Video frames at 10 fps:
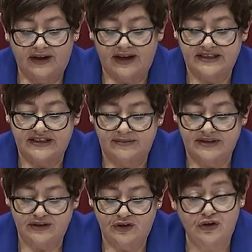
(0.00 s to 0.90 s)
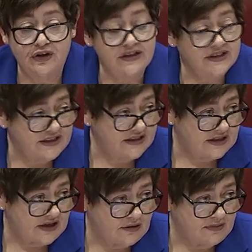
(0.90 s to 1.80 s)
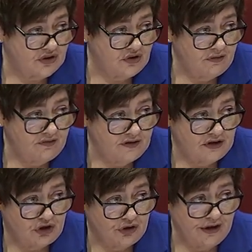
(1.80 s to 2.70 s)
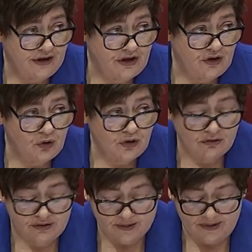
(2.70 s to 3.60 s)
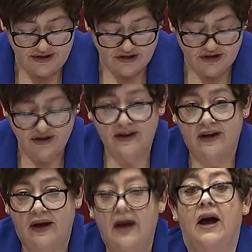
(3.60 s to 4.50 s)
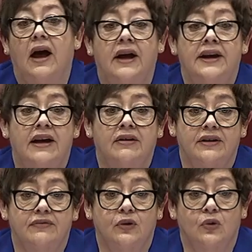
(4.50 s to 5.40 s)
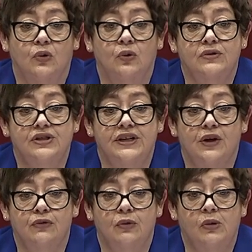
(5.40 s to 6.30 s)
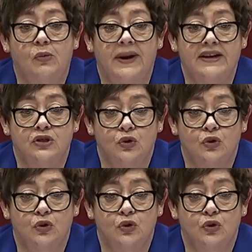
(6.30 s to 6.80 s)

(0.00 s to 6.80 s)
the customs and courtesies observed during an inaugural speech, I now give the call to the Honourable Ben